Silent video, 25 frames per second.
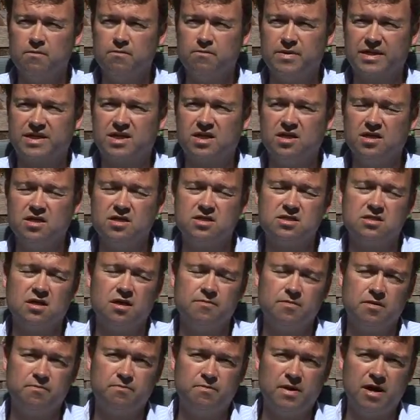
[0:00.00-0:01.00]
because
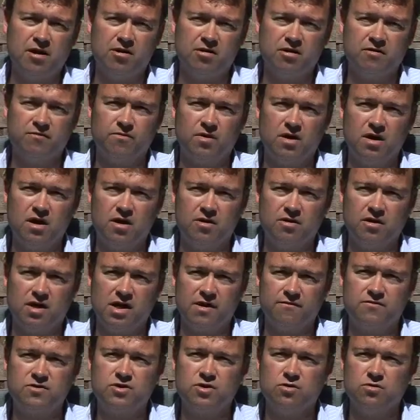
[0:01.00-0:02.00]
I'm a parent of my own.
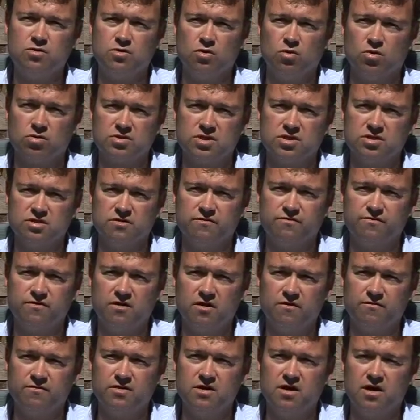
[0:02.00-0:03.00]
I have two daughters
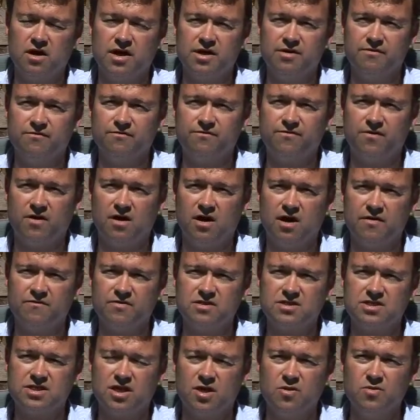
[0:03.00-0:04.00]
of 9 and 5,
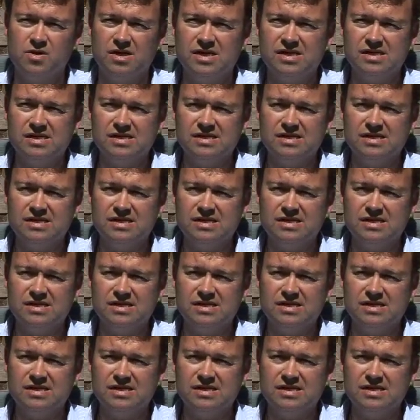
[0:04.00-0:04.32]
and so